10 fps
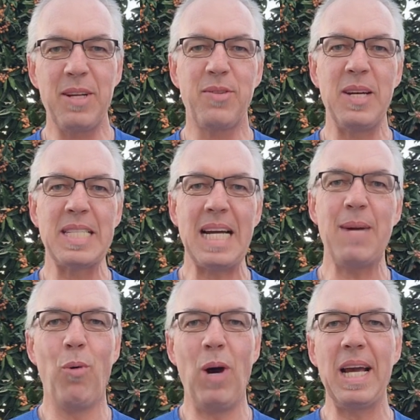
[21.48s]
race fans.
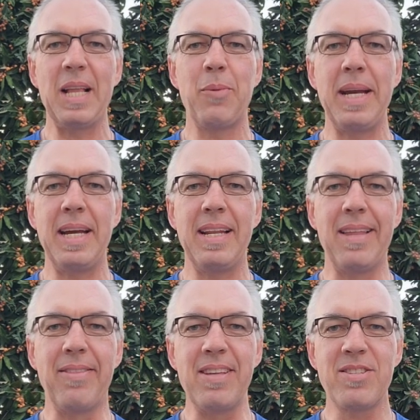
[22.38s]
I'm Wylie Wade,
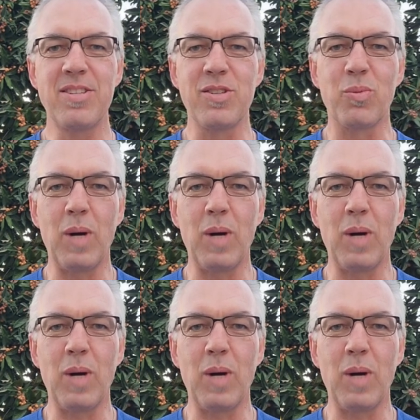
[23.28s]
and this is